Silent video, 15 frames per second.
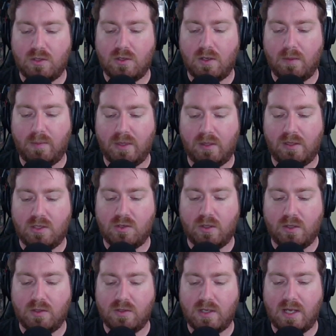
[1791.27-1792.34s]
ability
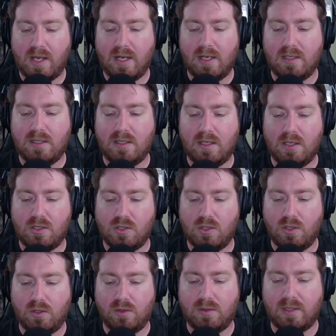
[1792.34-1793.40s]
triggers an
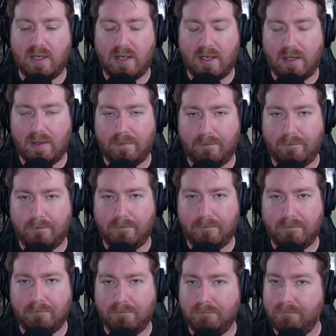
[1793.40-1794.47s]
additional time.
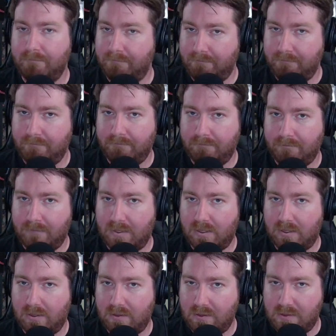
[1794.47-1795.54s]

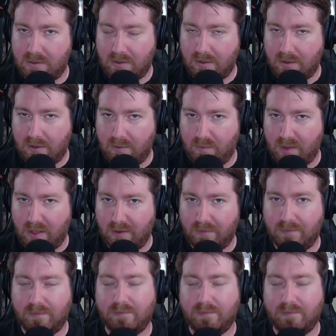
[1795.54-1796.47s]
You see the theme there?